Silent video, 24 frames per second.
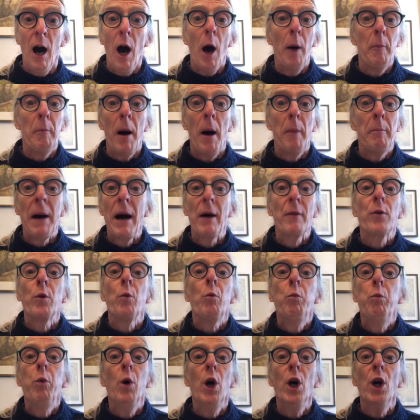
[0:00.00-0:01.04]
about the
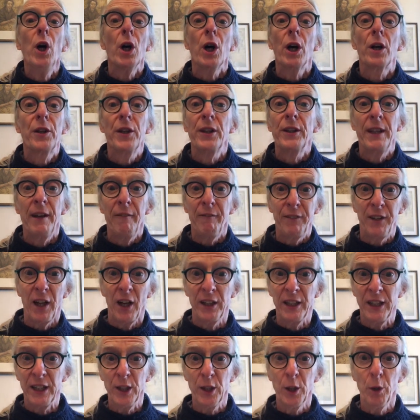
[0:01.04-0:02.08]
work that they've
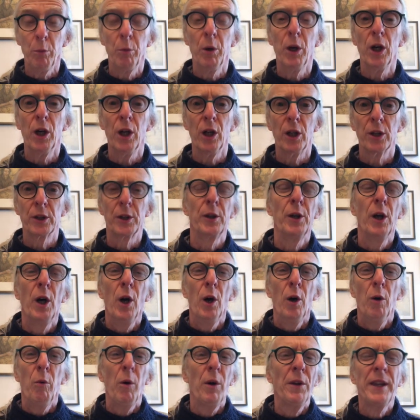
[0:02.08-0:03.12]
done in the world and
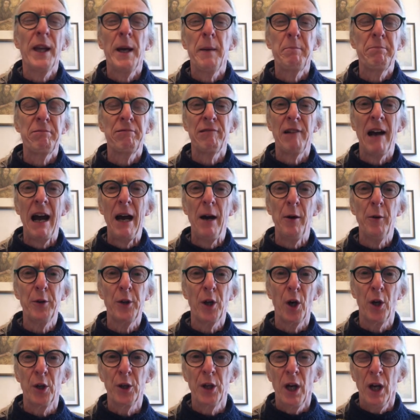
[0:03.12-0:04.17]
what they're proud
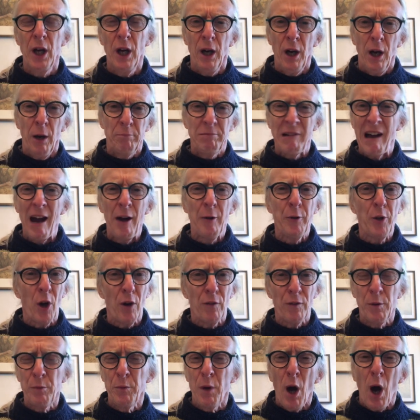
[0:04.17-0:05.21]
on, proud
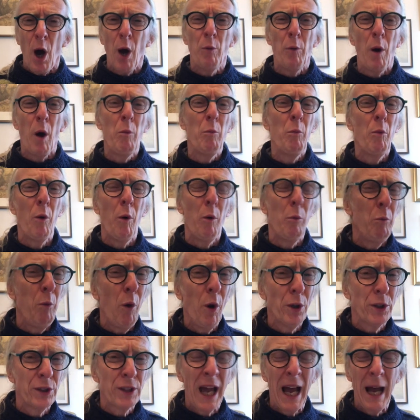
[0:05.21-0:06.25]
of and, and, and
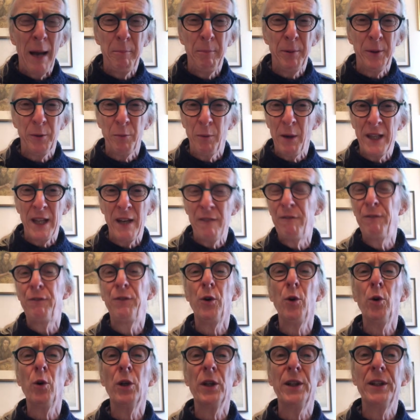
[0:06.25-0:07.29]
what's happened where they've
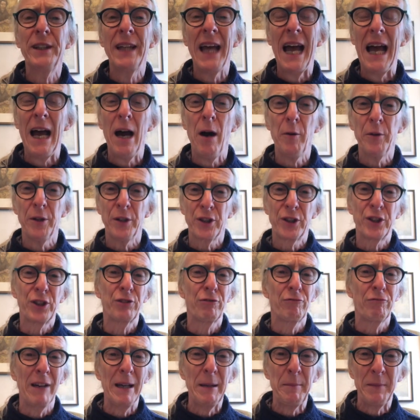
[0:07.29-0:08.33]
fallen down and
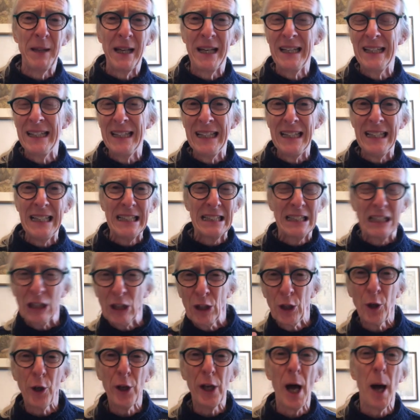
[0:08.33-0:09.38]
scraped their knees and
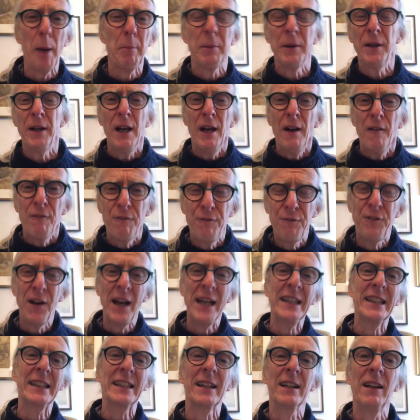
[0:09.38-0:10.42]
got up and
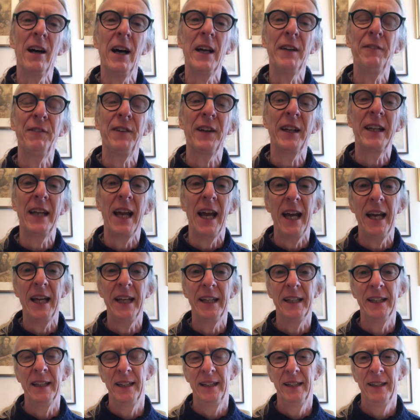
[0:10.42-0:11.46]
faced life
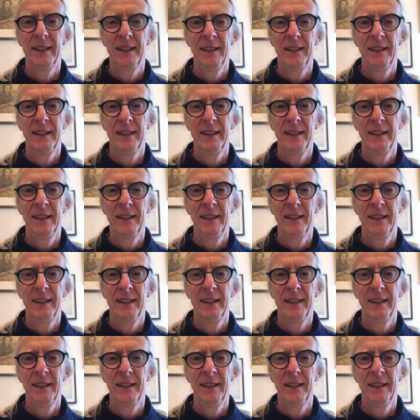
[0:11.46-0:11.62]
again.